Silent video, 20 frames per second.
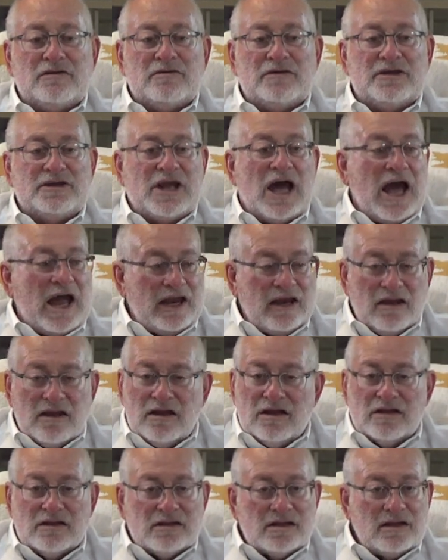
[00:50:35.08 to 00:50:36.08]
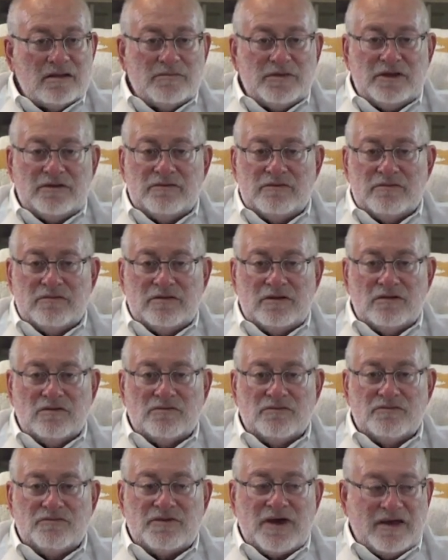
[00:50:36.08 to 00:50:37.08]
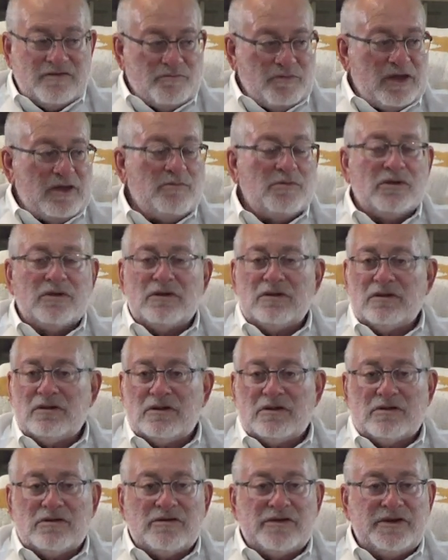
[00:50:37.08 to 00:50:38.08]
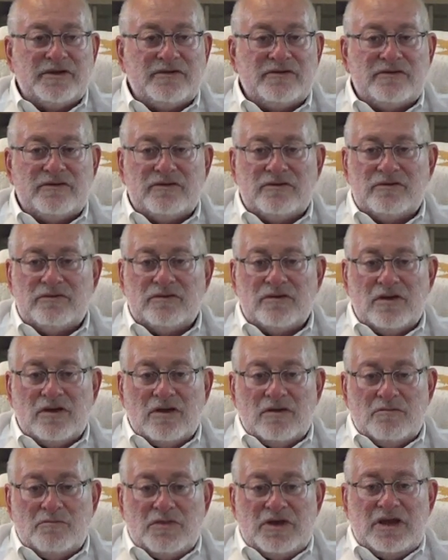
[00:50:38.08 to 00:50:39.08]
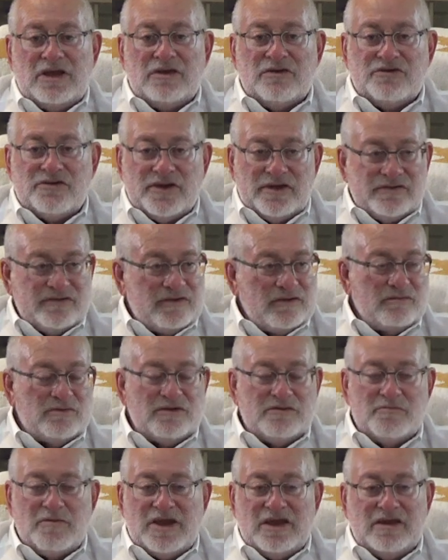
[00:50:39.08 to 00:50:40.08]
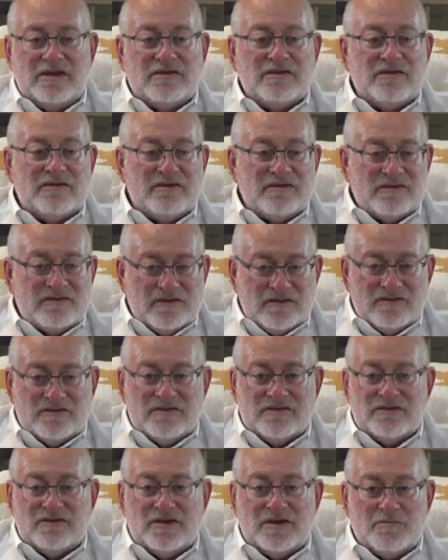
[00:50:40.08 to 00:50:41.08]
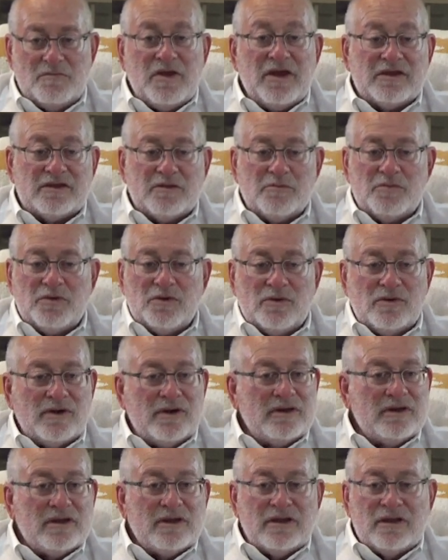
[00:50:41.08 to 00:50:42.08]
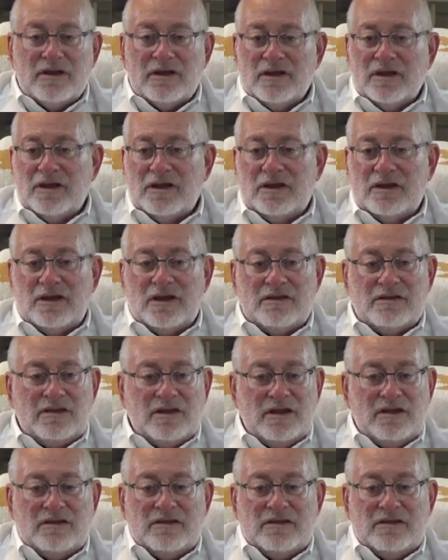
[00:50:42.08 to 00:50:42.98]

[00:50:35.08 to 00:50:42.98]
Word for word: know, a dialogue. I mean, you know, five people are going to be entrusted with making the decisions at a MIC report. I, I